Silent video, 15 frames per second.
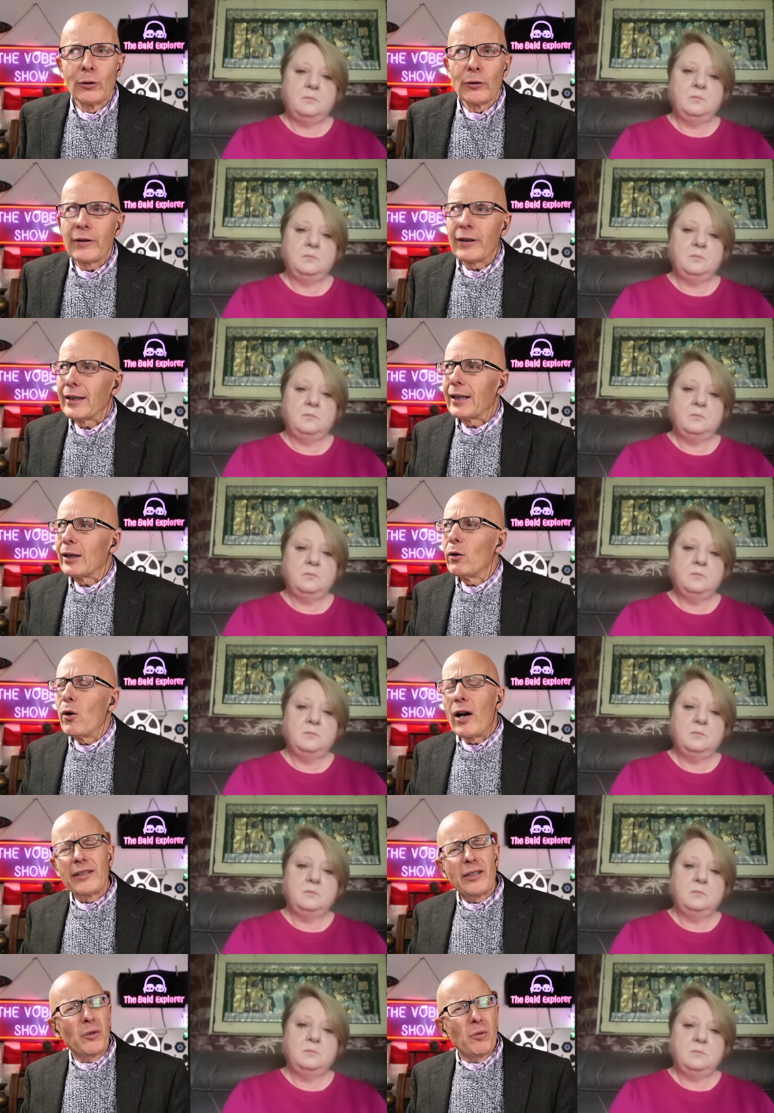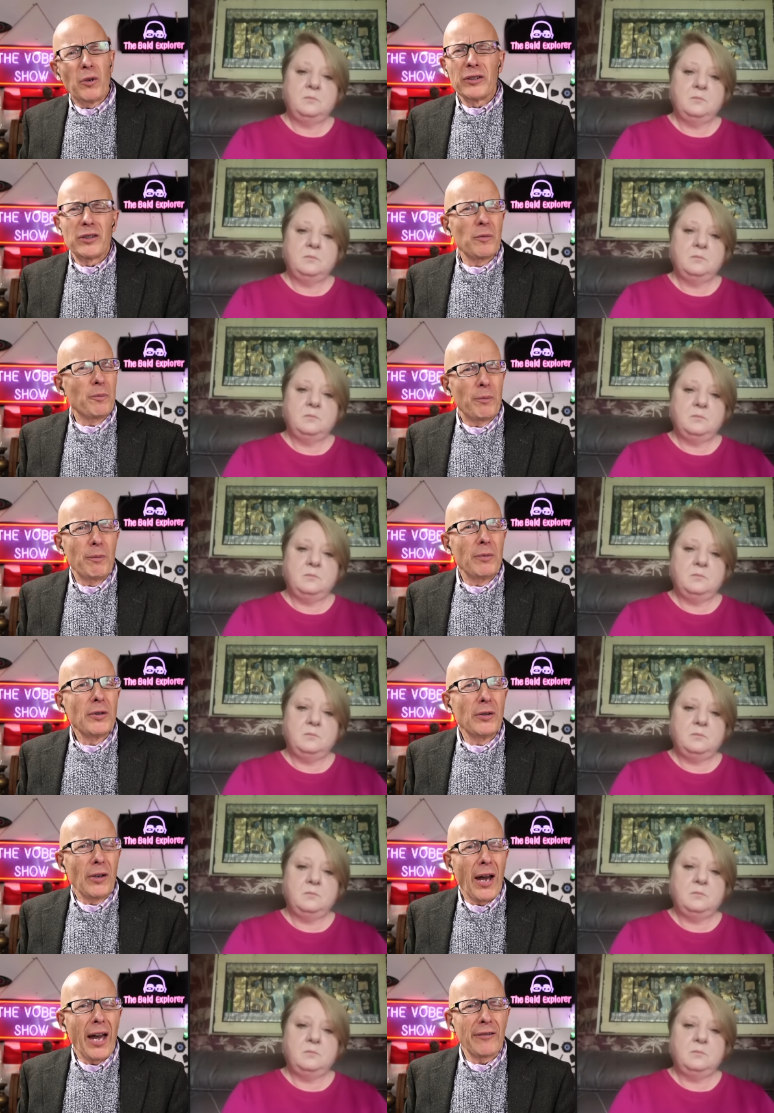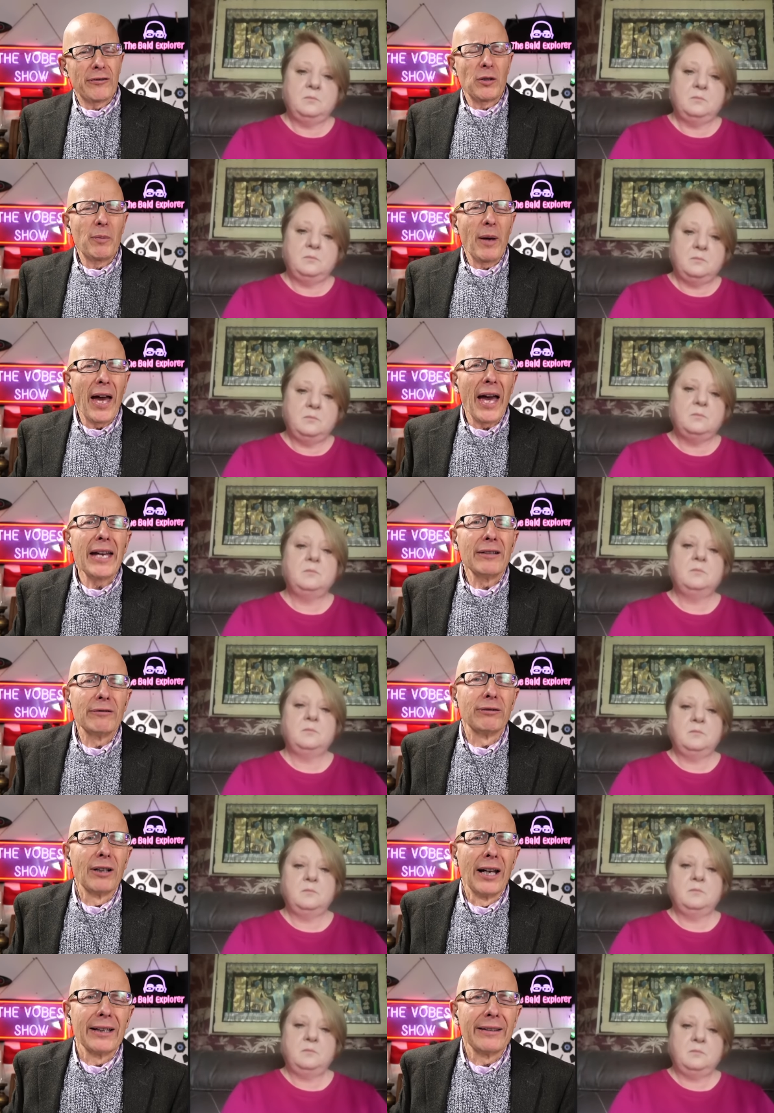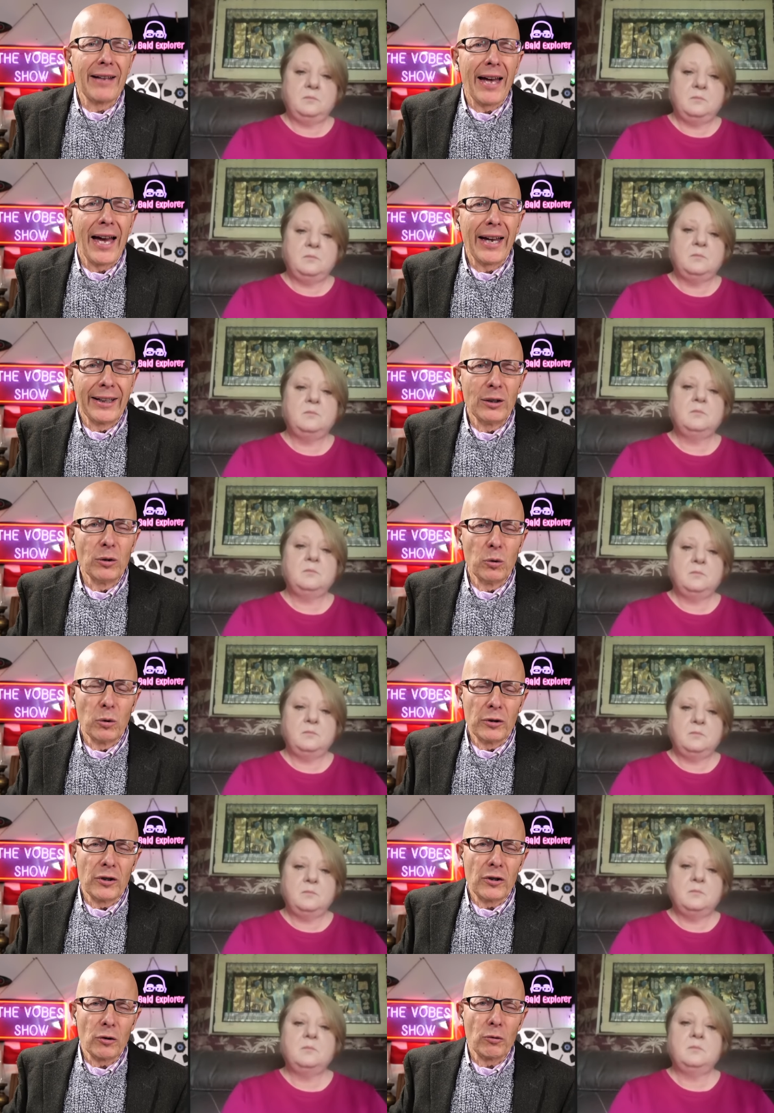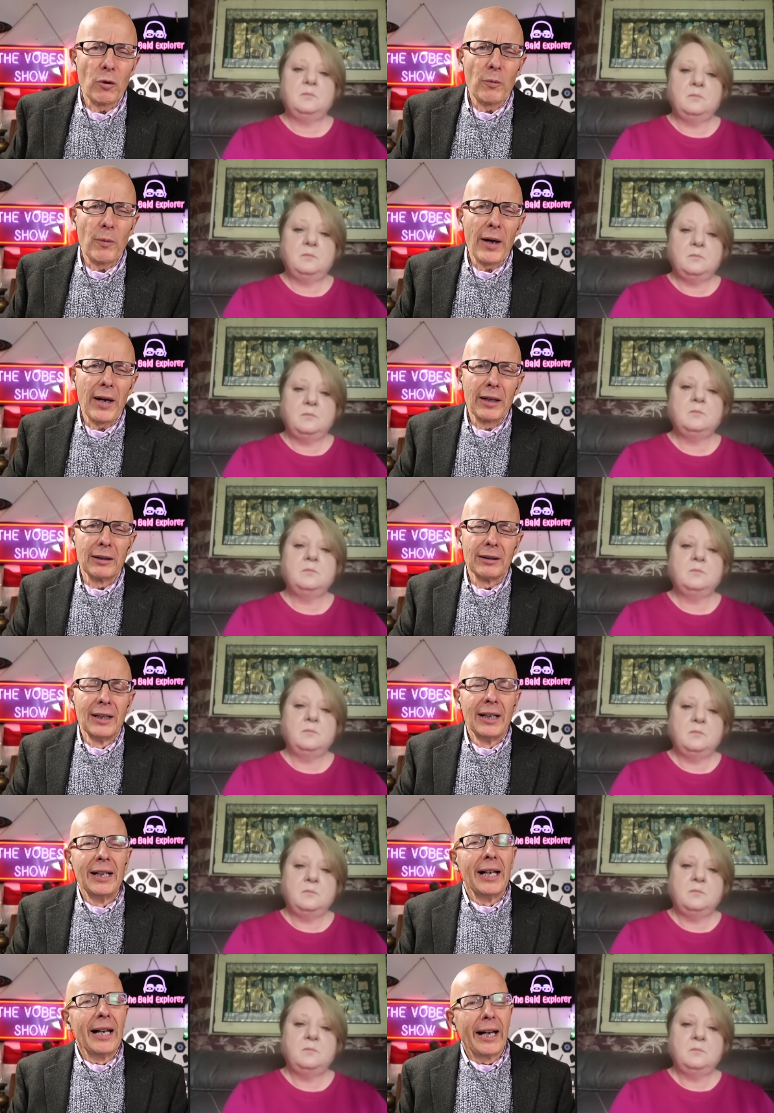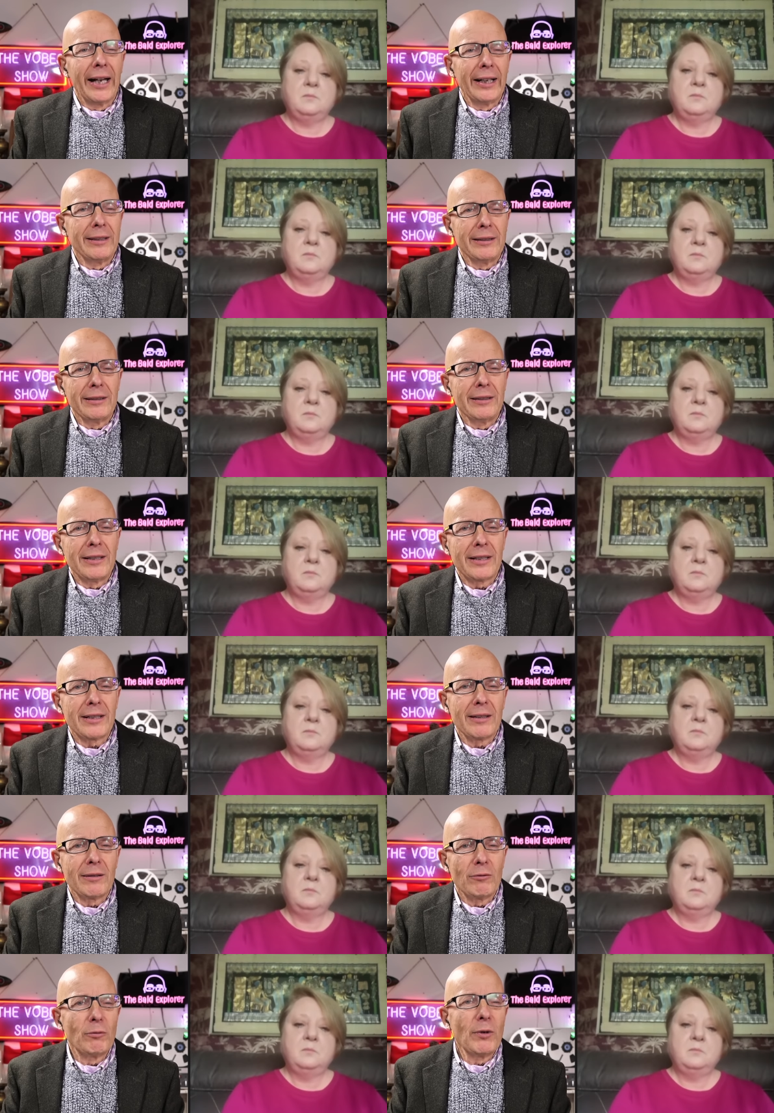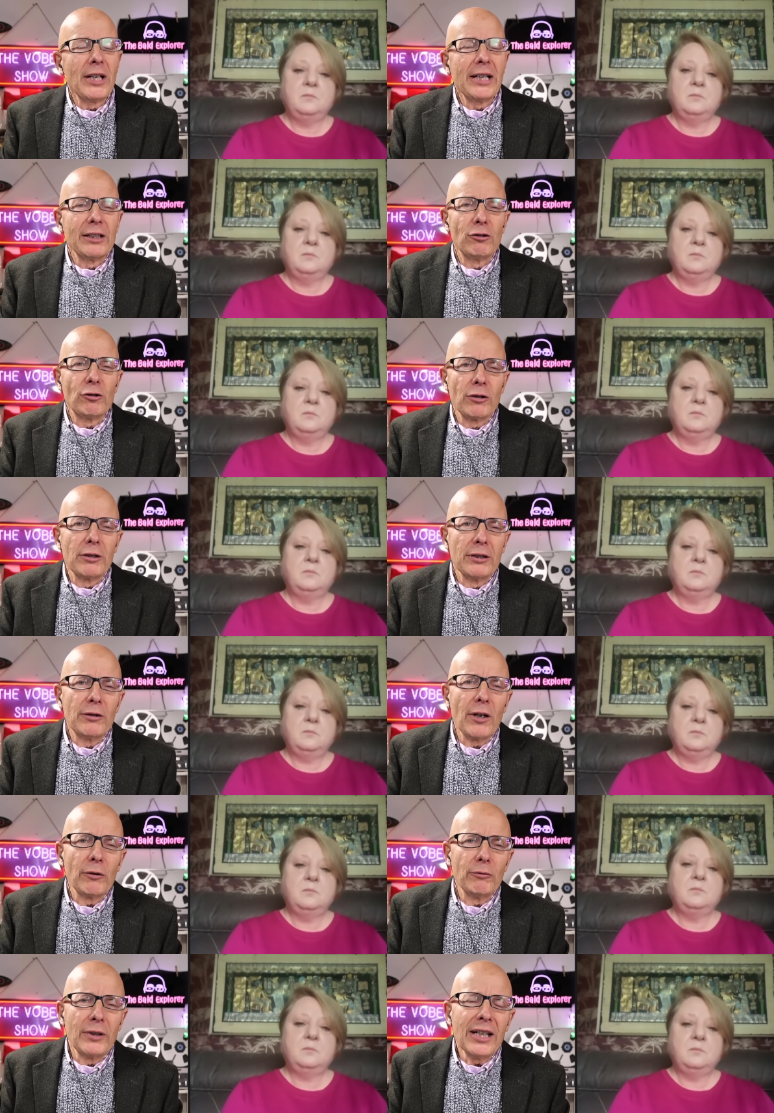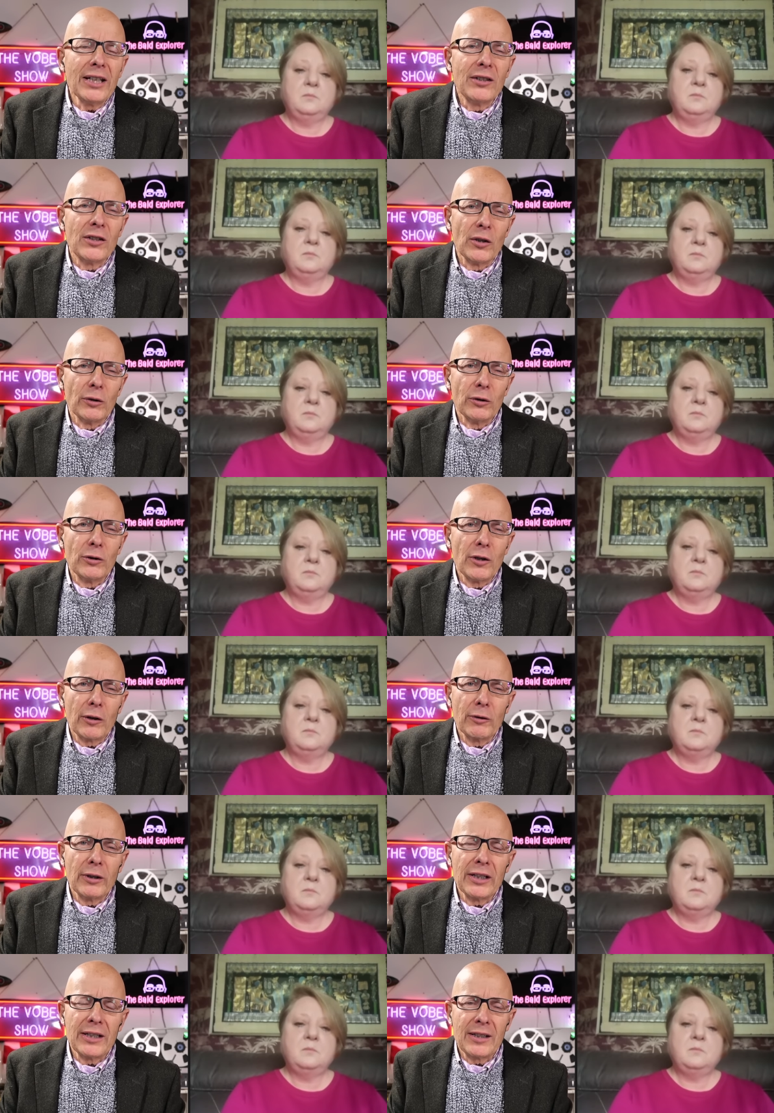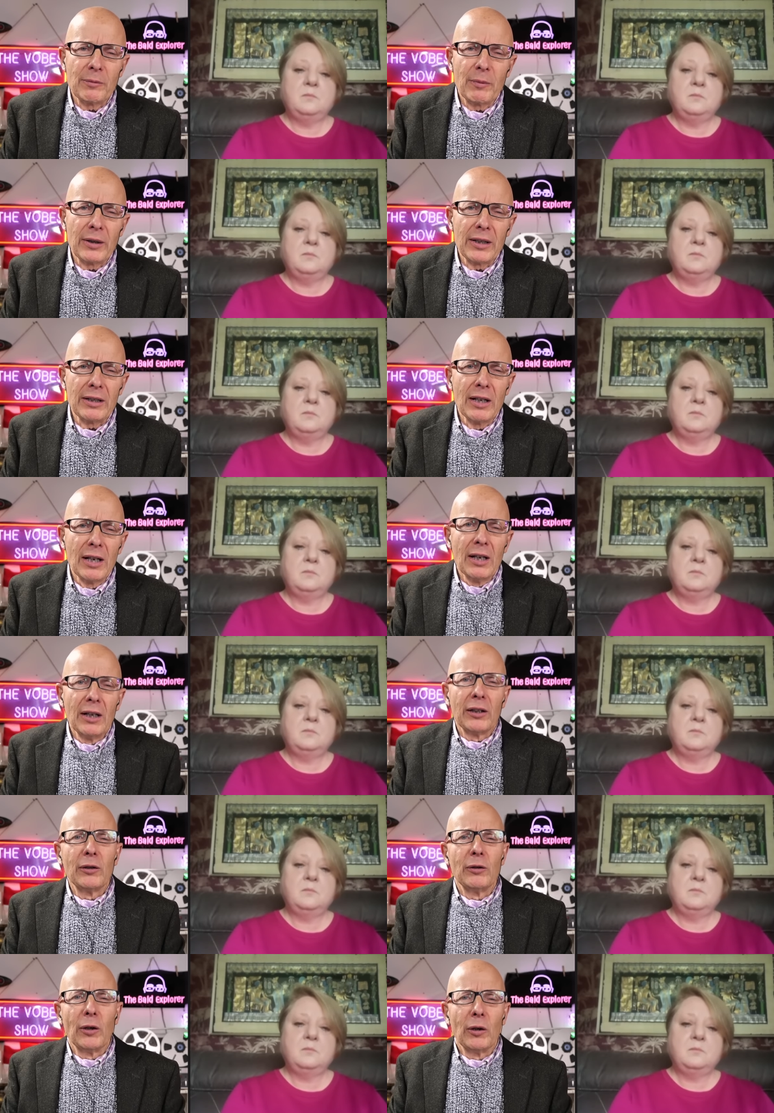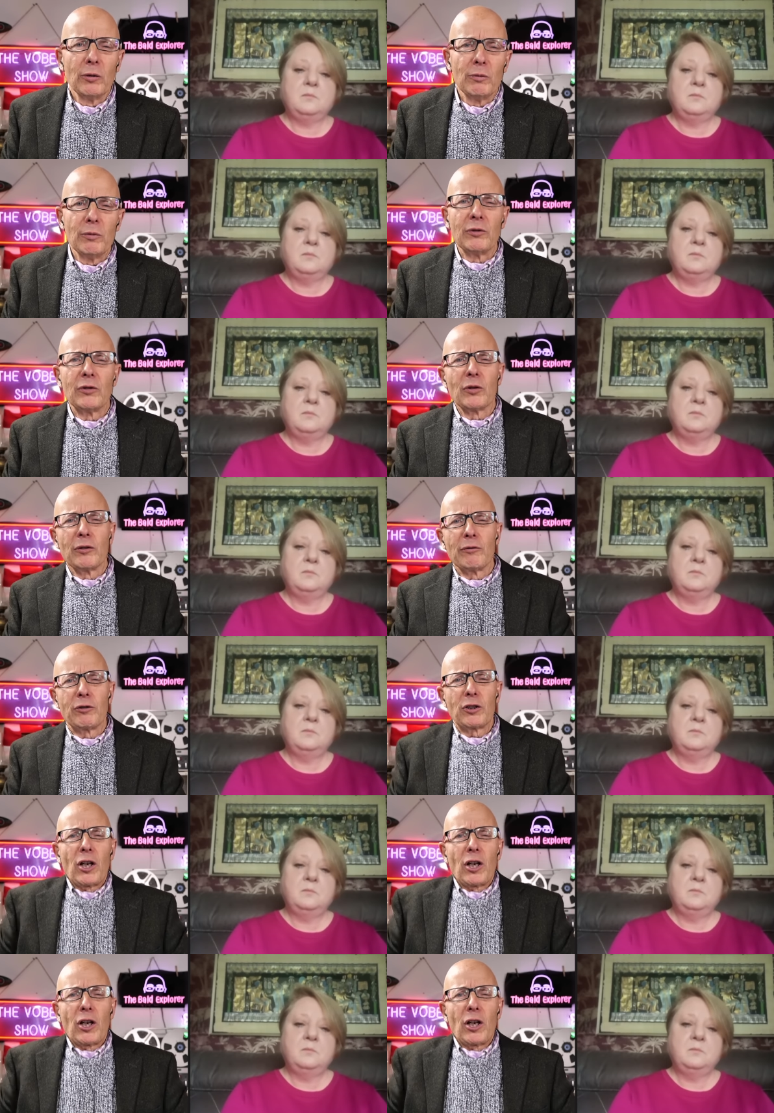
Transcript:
Speaker 1: you're thinking oh i don't want to you know have to behave like that in order to repel and really and truly you don't need to you don't need to be you know sort